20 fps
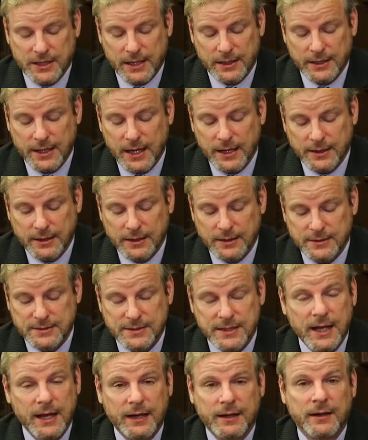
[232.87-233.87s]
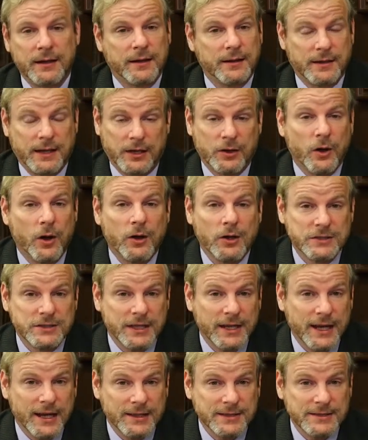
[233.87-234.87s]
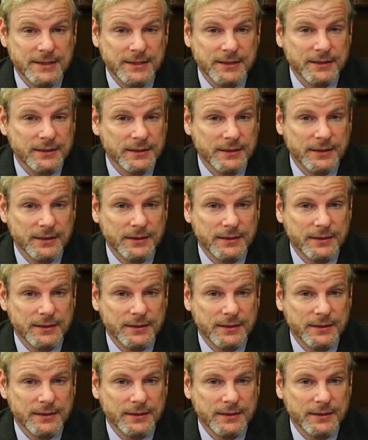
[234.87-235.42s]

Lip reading: And that is that they cause an accident